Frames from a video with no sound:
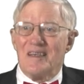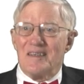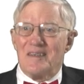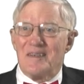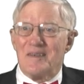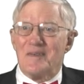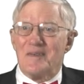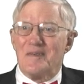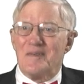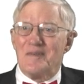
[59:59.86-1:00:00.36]

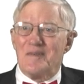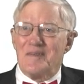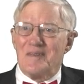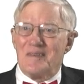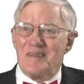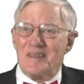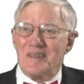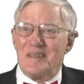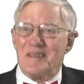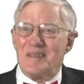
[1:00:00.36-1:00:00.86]
to
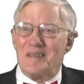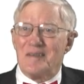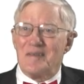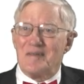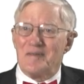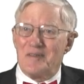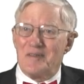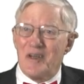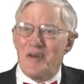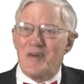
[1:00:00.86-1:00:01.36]
the
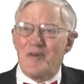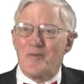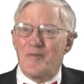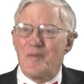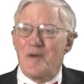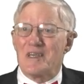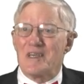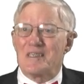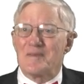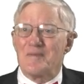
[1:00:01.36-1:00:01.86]
general
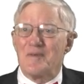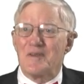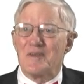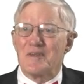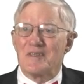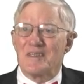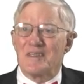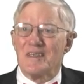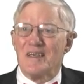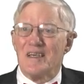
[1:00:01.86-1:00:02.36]
principles
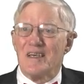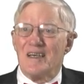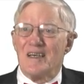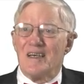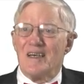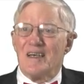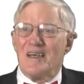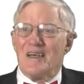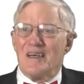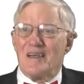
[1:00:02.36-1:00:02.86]

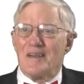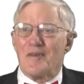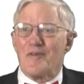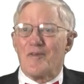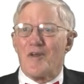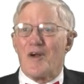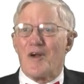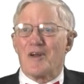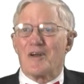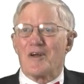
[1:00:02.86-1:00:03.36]
of the
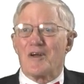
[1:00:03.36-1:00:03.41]
Florida